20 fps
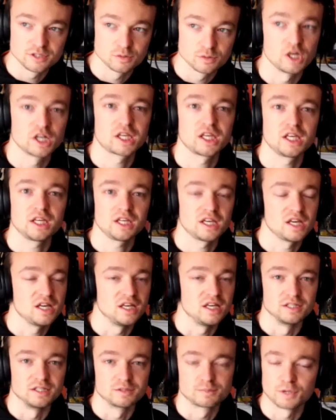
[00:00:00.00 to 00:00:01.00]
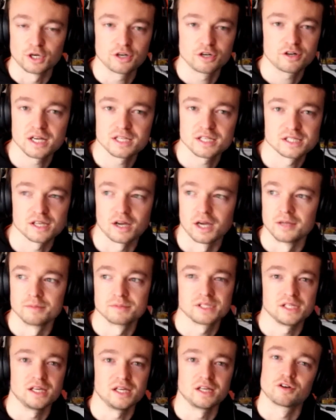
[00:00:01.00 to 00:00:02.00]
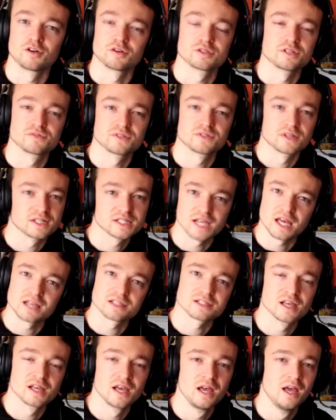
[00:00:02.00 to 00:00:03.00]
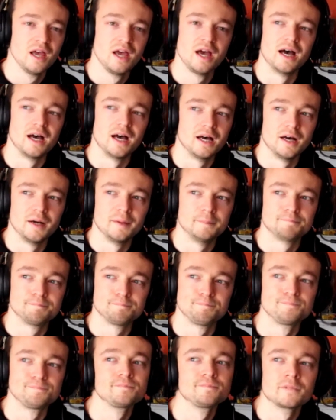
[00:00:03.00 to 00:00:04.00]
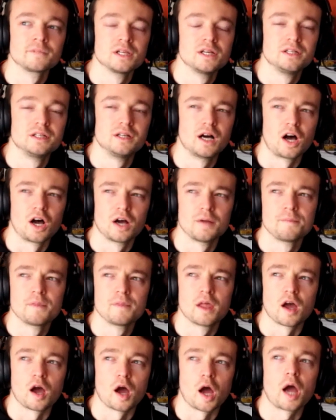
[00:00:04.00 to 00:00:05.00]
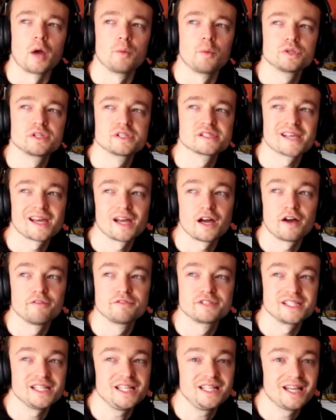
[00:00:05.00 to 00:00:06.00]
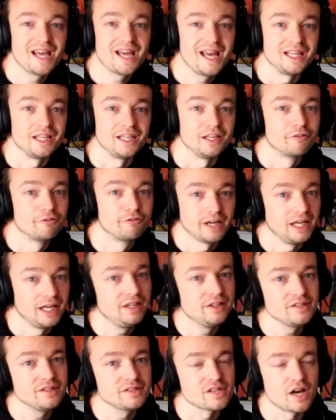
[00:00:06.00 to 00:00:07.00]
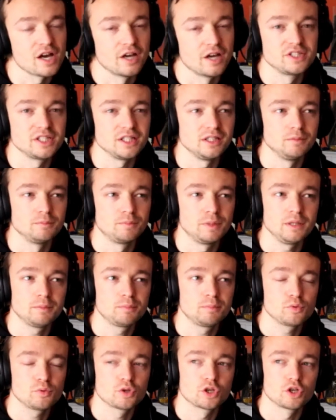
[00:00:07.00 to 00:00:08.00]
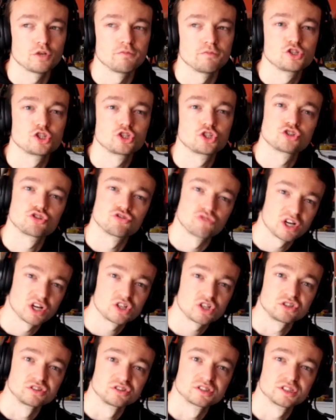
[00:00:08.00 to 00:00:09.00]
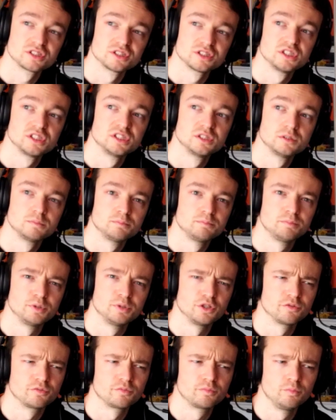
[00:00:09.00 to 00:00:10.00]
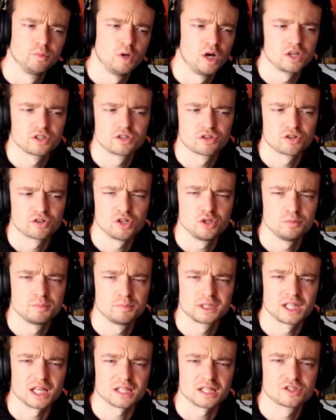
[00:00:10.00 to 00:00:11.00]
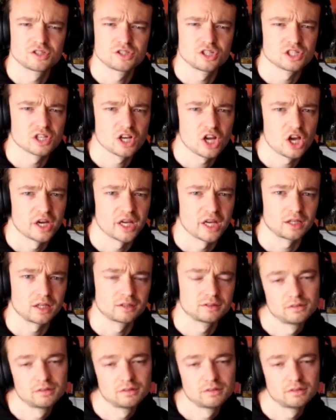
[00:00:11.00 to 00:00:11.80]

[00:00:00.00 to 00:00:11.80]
working. It is progress. I am seeing lots of success. Um, I wouldn't say I've seen any failures. I've seen people that have struggled but have worked through. But that's just learning.